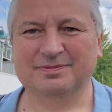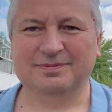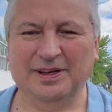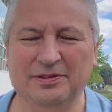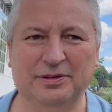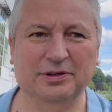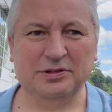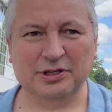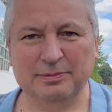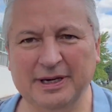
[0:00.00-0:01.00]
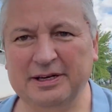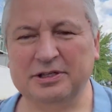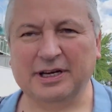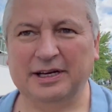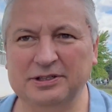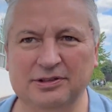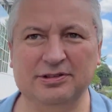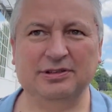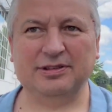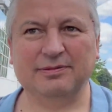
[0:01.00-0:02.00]
went through the German education
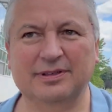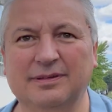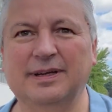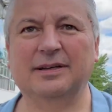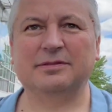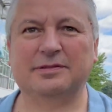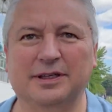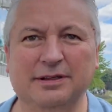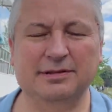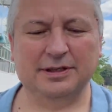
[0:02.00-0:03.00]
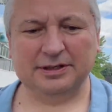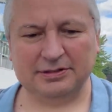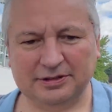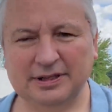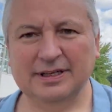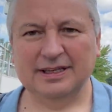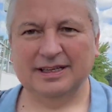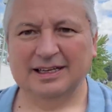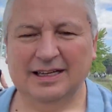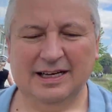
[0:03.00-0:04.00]
system for about 5 years.
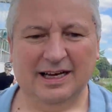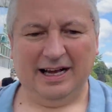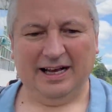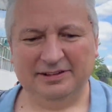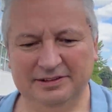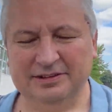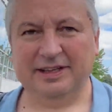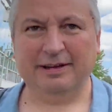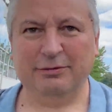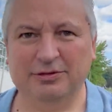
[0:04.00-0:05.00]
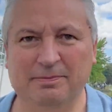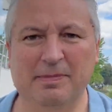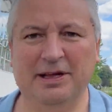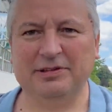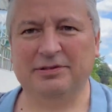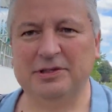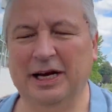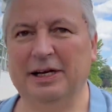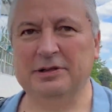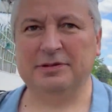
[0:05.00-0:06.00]
And it was a massive
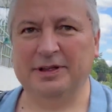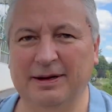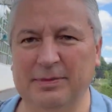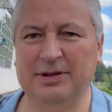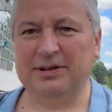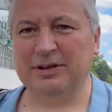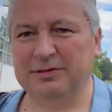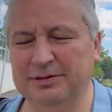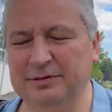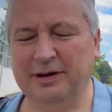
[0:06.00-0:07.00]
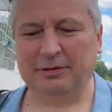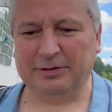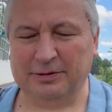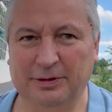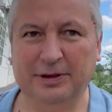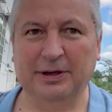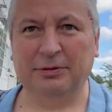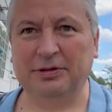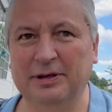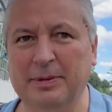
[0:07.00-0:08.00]
challenge for them, and I often felt quite
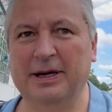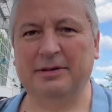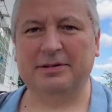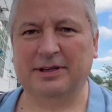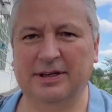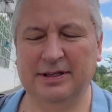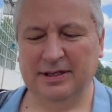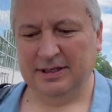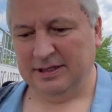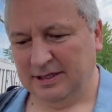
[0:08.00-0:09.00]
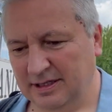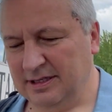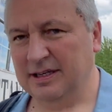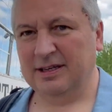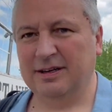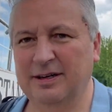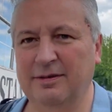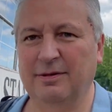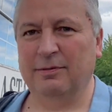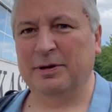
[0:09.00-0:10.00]
guilty about
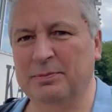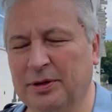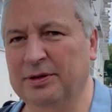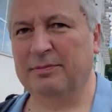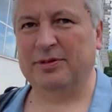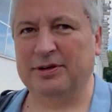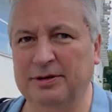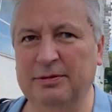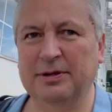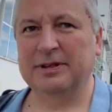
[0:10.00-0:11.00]
what we'd put them through.